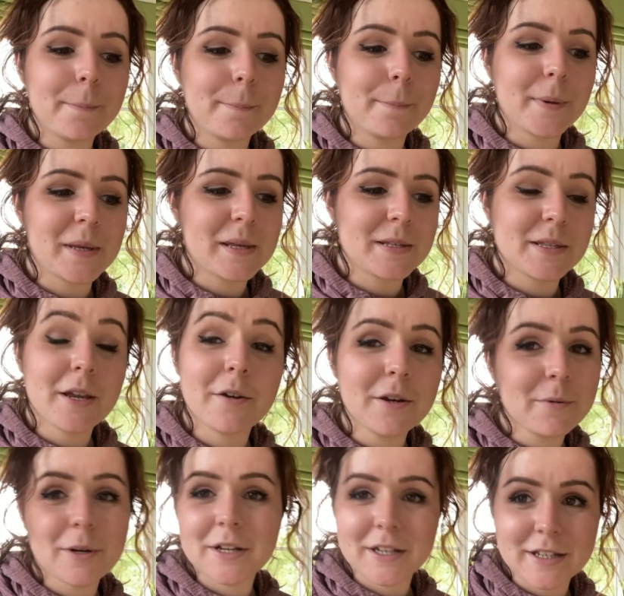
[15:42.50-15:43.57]
because the only
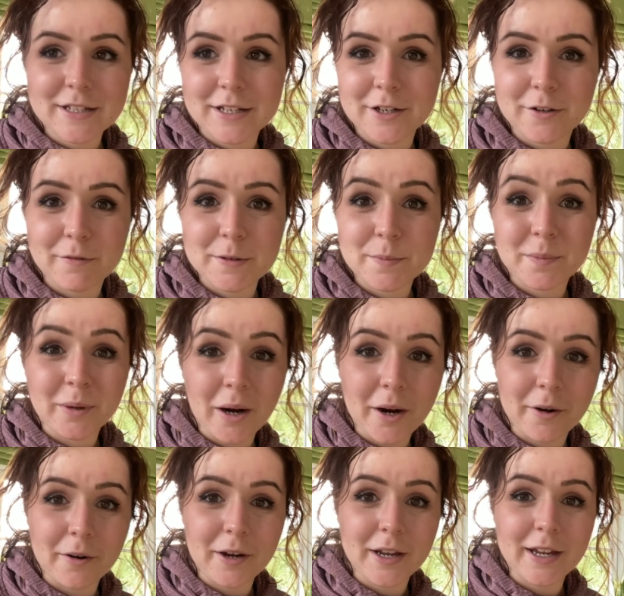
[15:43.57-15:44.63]
one I can think of is
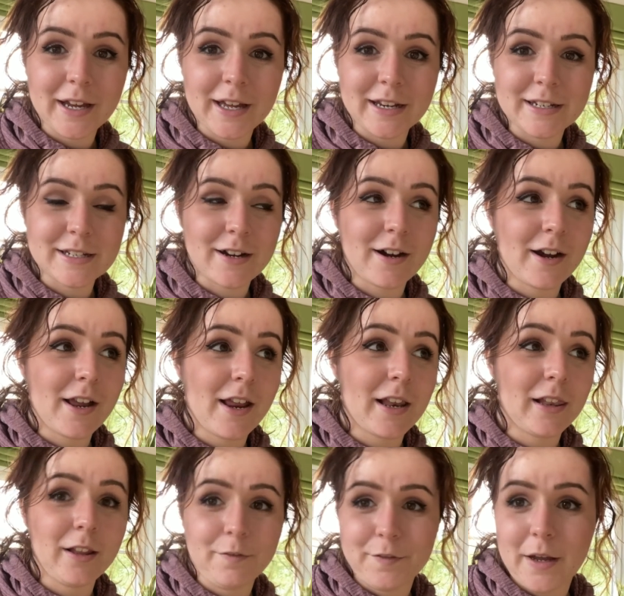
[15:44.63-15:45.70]
Priory, and I
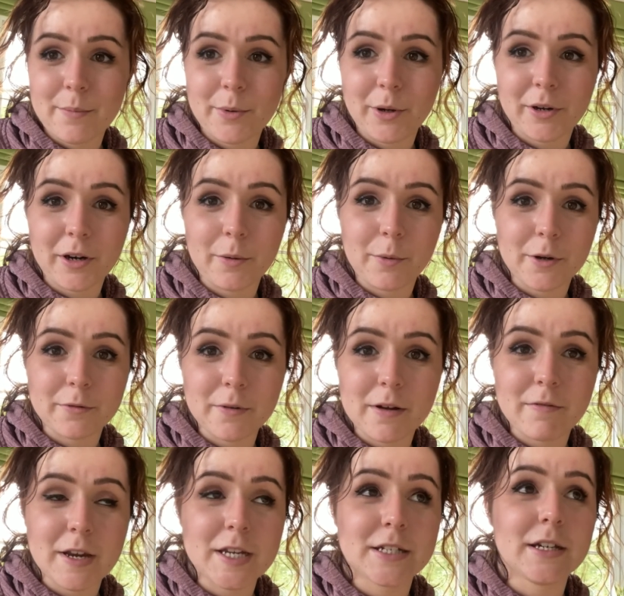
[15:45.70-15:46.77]
love that book and I want to
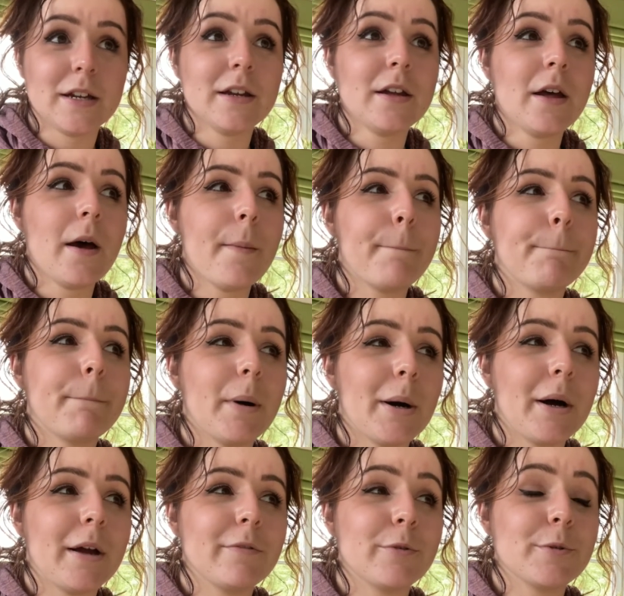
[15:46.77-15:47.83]
reread it. But
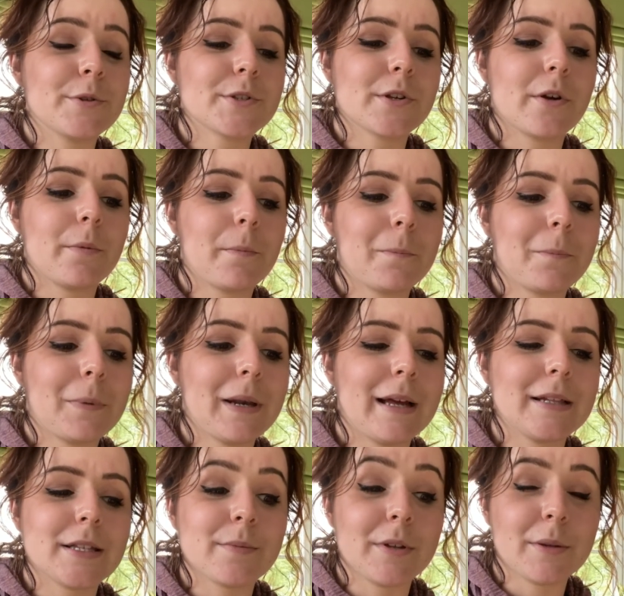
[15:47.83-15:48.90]
I've also
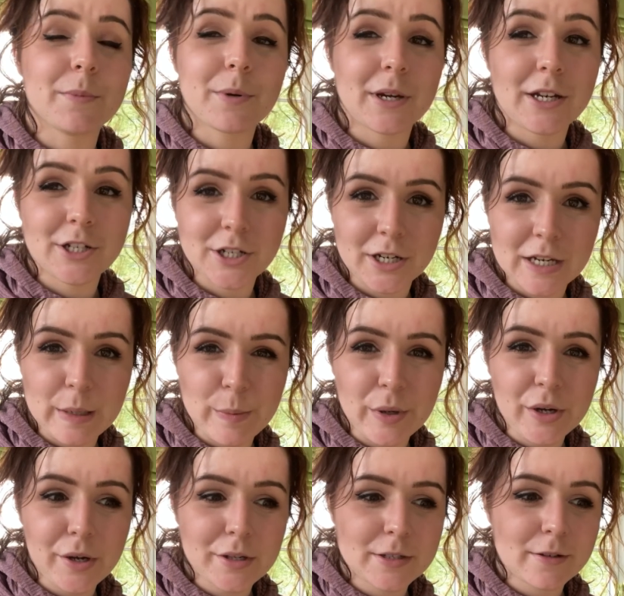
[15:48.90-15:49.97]
planned some other pretty chunky
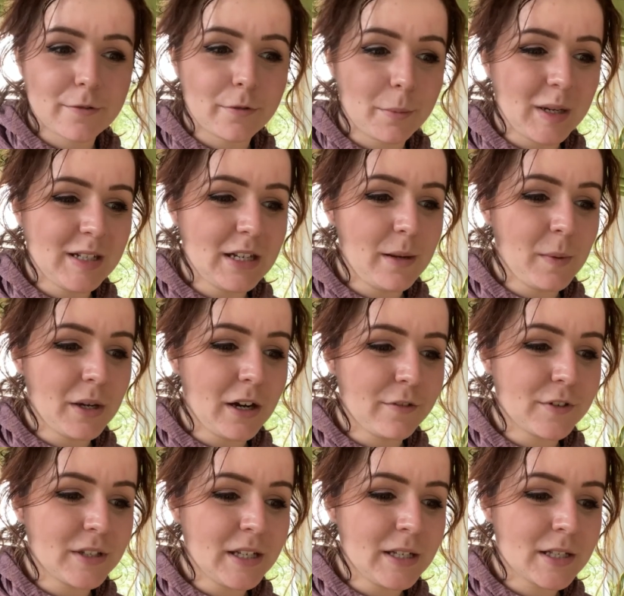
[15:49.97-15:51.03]
books for my TBR for
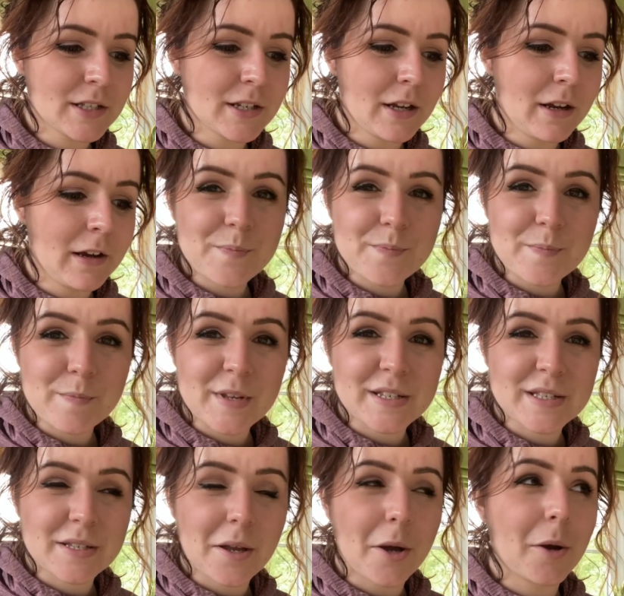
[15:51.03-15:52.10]
this.
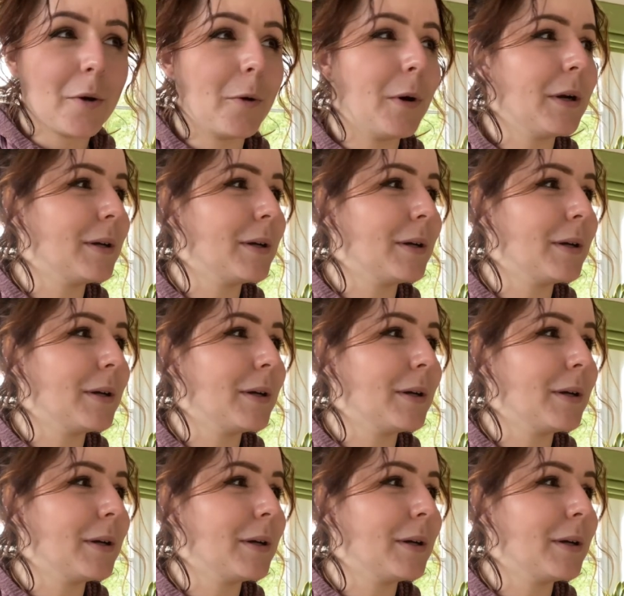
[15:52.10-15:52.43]
So